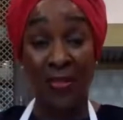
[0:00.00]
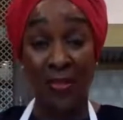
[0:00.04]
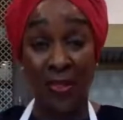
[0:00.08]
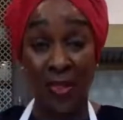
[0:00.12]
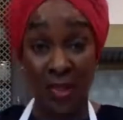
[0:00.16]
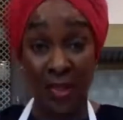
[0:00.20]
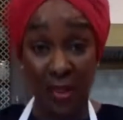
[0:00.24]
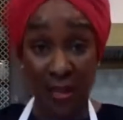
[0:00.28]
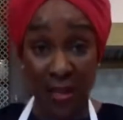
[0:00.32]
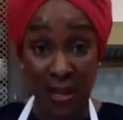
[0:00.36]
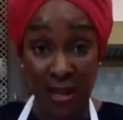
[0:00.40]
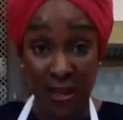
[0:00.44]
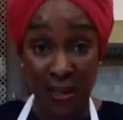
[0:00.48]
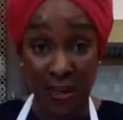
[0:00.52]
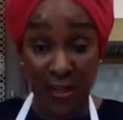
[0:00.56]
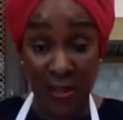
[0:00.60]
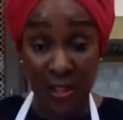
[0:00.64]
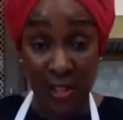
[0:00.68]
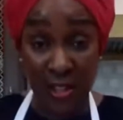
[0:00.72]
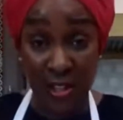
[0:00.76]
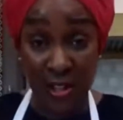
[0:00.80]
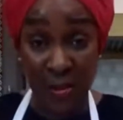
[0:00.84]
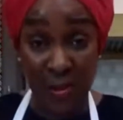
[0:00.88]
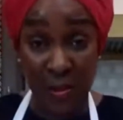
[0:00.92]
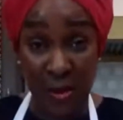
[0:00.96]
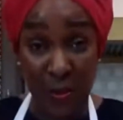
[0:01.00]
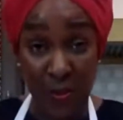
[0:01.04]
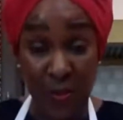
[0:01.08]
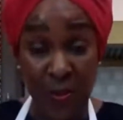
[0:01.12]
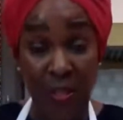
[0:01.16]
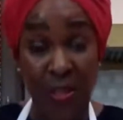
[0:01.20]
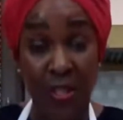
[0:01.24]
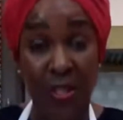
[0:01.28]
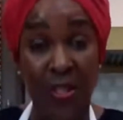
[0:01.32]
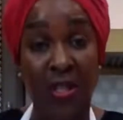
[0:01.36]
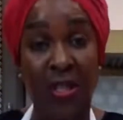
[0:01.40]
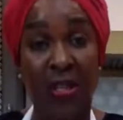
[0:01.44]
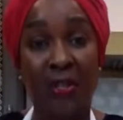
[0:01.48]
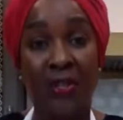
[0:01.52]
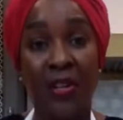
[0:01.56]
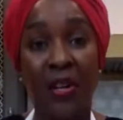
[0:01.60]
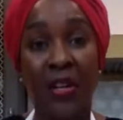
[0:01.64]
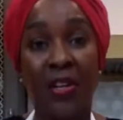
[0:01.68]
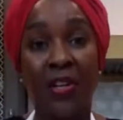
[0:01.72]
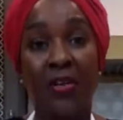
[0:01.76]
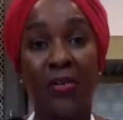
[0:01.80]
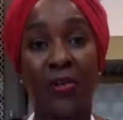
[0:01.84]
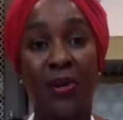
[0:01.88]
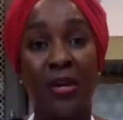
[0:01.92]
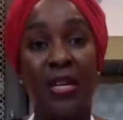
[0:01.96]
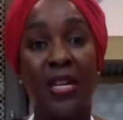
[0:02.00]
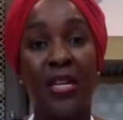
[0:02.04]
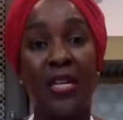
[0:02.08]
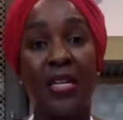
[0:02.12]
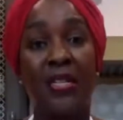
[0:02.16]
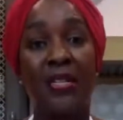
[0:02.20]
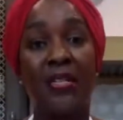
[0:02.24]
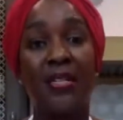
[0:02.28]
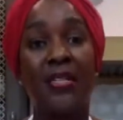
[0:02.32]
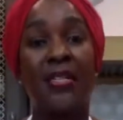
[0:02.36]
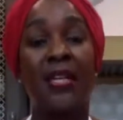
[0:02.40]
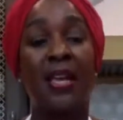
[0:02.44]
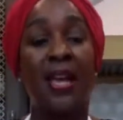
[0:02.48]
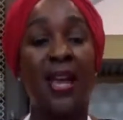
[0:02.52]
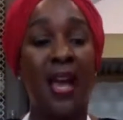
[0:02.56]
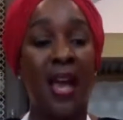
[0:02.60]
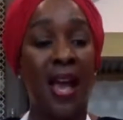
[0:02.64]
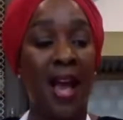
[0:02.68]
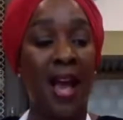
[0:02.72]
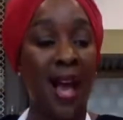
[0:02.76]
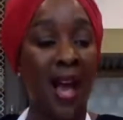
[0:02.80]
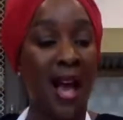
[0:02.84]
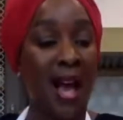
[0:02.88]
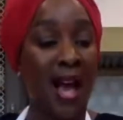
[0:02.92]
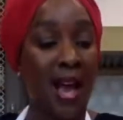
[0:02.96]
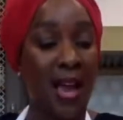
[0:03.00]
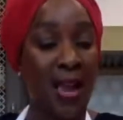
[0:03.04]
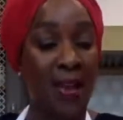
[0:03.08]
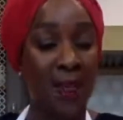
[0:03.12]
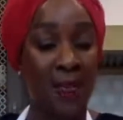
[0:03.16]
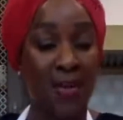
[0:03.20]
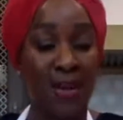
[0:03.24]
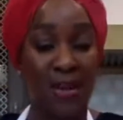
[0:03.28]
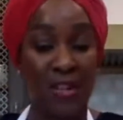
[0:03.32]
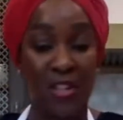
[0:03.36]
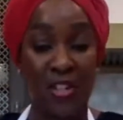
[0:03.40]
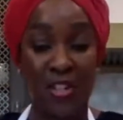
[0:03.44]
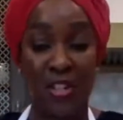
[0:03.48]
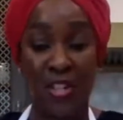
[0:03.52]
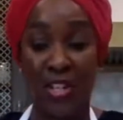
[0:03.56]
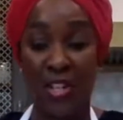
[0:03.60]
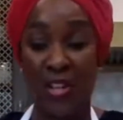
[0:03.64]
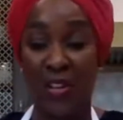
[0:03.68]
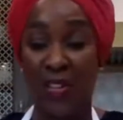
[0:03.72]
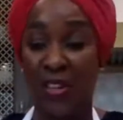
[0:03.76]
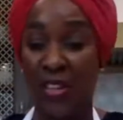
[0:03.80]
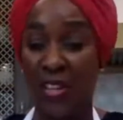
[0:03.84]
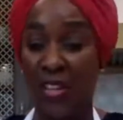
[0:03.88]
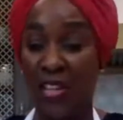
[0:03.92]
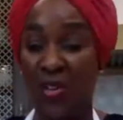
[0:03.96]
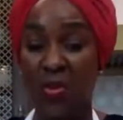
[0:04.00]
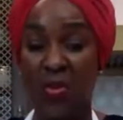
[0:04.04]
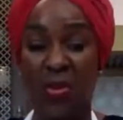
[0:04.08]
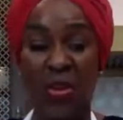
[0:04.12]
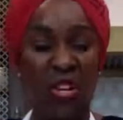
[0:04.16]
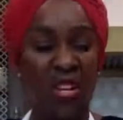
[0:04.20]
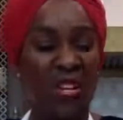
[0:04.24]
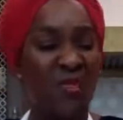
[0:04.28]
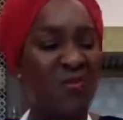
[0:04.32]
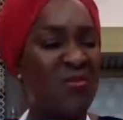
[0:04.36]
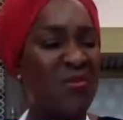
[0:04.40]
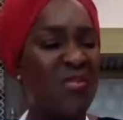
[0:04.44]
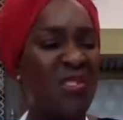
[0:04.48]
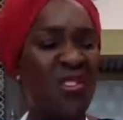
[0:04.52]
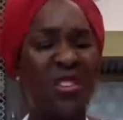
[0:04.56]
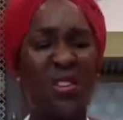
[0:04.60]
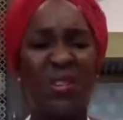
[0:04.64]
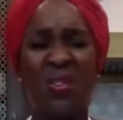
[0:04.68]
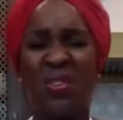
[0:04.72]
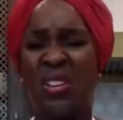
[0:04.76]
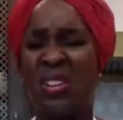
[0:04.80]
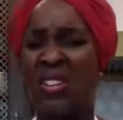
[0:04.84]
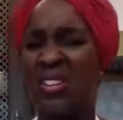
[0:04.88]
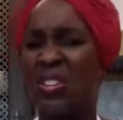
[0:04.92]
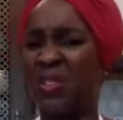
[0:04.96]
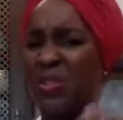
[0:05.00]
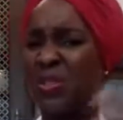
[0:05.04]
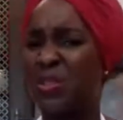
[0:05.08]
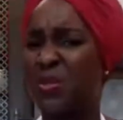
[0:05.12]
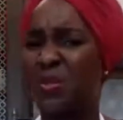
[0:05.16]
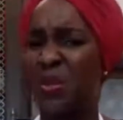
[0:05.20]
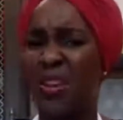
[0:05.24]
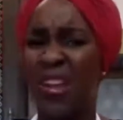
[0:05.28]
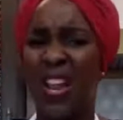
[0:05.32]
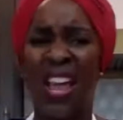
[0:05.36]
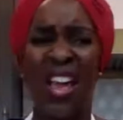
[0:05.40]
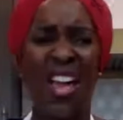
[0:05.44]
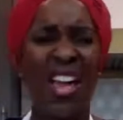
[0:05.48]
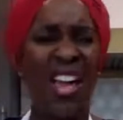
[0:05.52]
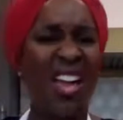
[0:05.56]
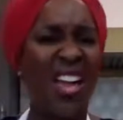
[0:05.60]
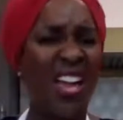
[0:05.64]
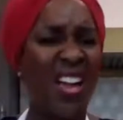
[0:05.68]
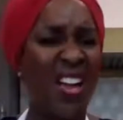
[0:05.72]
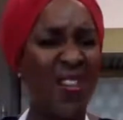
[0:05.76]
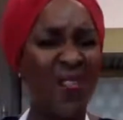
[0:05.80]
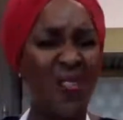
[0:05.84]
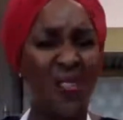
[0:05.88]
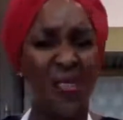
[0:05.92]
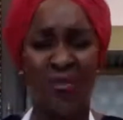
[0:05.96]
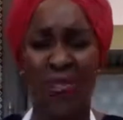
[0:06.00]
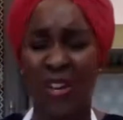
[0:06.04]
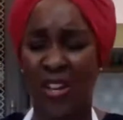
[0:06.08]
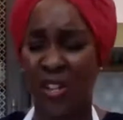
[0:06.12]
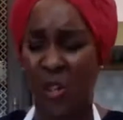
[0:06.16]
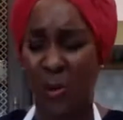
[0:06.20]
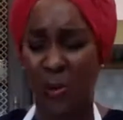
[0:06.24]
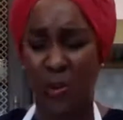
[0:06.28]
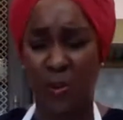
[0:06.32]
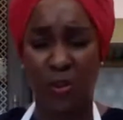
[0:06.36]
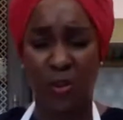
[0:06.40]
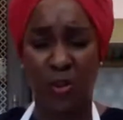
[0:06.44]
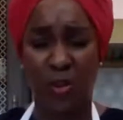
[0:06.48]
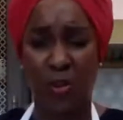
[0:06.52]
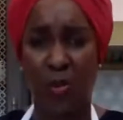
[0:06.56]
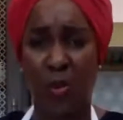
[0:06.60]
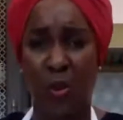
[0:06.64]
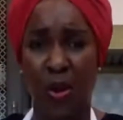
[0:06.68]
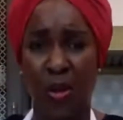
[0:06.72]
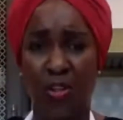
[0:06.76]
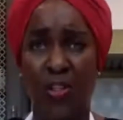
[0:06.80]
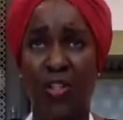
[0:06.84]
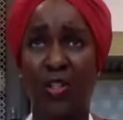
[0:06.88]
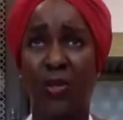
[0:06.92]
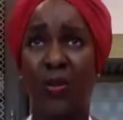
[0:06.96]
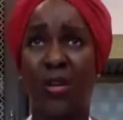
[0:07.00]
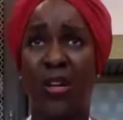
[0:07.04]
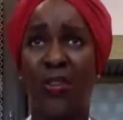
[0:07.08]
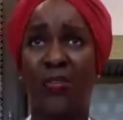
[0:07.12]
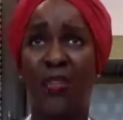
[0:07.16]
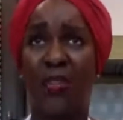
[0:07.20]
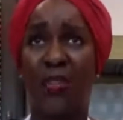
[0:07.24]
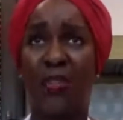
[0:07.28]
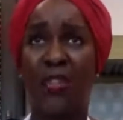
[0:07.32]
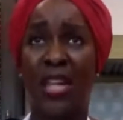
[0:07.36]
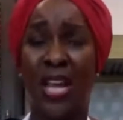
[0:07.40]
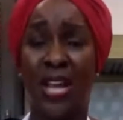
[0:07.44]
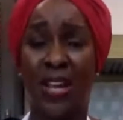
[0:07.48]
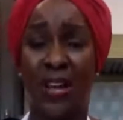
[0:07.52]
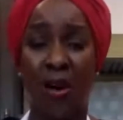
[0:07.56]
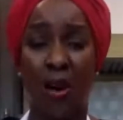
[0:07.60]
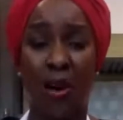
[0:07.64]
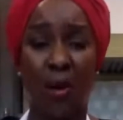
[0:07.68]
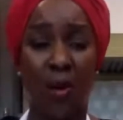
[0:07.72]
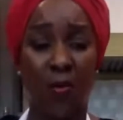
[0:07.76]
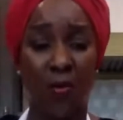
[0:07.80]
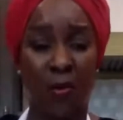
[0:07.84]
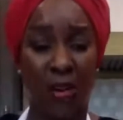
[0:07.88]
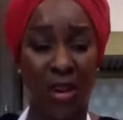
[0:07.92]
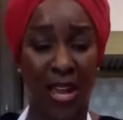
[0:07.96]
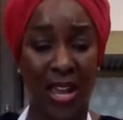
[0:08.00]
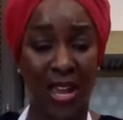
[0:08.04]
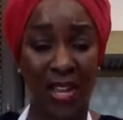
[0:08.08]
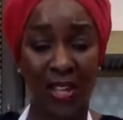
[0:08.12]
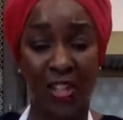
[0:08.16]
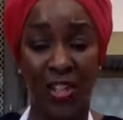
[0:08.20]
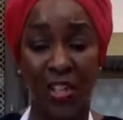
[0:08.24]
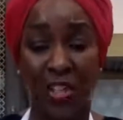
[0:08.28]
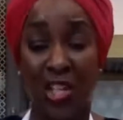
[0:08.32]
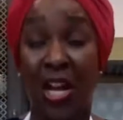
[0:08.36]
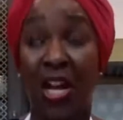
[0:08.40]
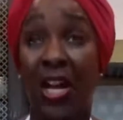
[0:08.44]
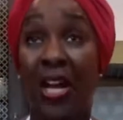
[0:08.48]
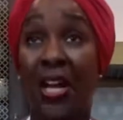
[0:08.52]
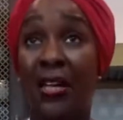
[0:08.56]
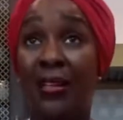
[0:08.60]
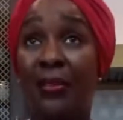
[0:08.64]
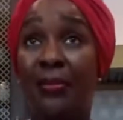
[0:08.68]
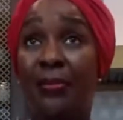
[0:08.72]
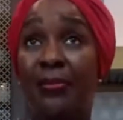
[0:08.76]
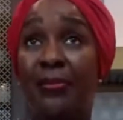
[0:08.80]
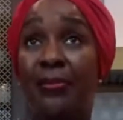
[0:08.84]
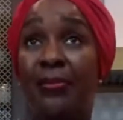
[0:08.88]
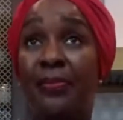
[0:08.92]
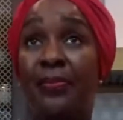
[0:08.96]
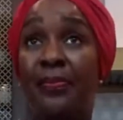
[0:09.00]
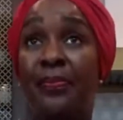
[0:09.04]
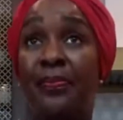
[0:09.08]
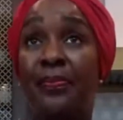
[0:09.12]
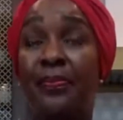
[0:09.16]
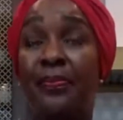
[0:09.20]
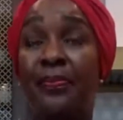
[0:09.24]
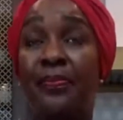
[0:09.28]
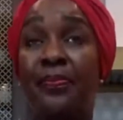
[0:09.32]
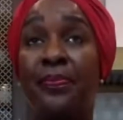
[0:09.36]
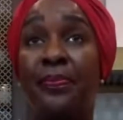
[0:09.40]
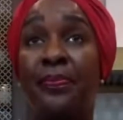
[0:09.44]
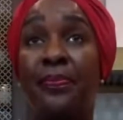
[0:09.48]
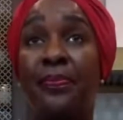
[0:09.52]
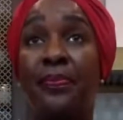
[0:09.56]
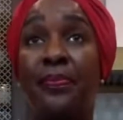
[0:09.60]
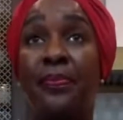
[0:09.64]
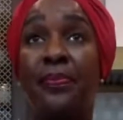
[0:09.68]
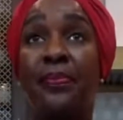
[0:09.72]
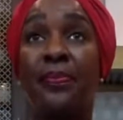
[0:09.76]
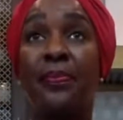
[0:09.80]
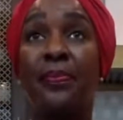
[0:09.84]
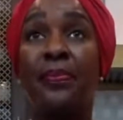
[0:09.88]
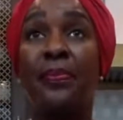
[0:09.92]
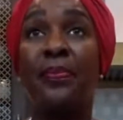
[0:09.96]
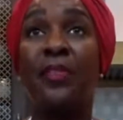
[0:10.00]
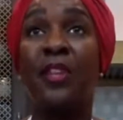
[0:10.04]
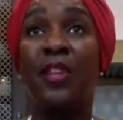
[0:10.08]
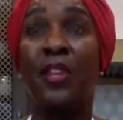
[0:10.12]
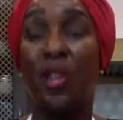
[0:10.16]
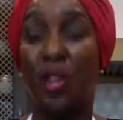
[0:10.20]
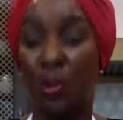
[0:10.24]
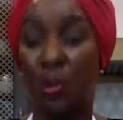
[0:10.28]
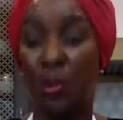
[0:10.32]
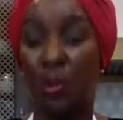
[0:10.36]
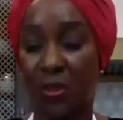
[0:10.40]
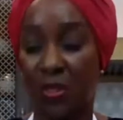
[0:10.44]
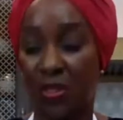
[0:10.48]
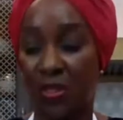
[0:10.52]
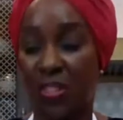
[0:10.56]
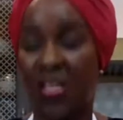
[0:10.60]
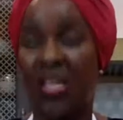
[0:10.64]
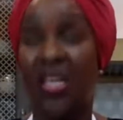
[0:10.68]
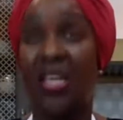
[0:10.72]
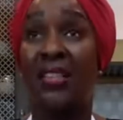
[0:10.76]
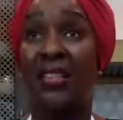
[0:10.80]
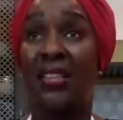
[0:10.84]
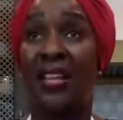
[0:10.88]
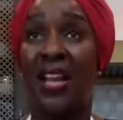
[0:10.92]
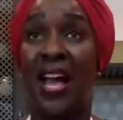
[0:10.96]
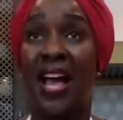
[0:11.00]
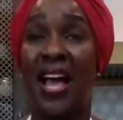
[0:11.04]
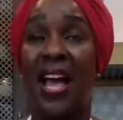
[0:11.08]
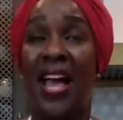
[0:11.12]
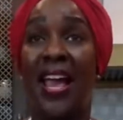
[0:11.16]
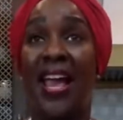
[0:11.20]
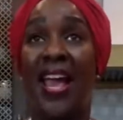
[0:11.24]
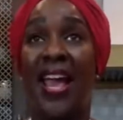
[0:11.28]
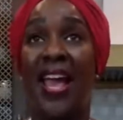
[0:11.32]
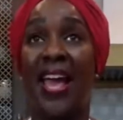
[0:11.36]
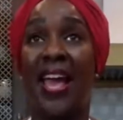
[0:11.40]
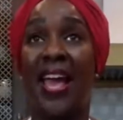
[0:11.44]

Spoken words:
in the description and the ingredients, I mentioned that you can use whatever vegetables you want to. If you take an overhead shot, you will see that I